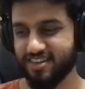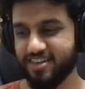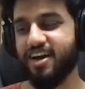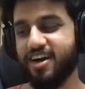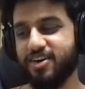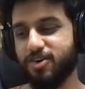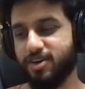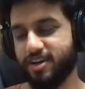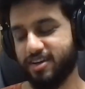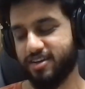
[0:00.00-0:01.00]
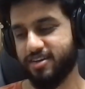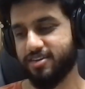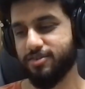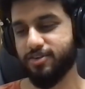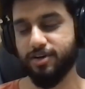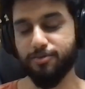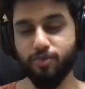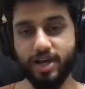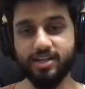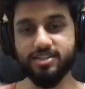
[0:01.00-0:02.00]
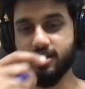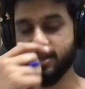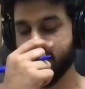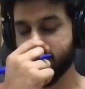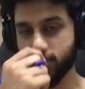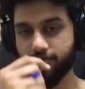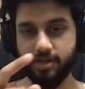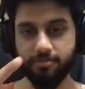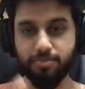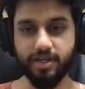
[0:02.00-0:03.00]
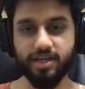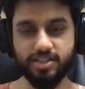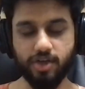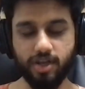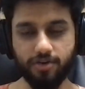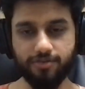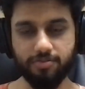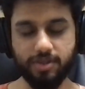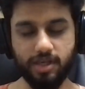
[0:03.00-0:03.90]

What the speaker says: Yeah, right. Whereas in the case of an implication, you cannot flip the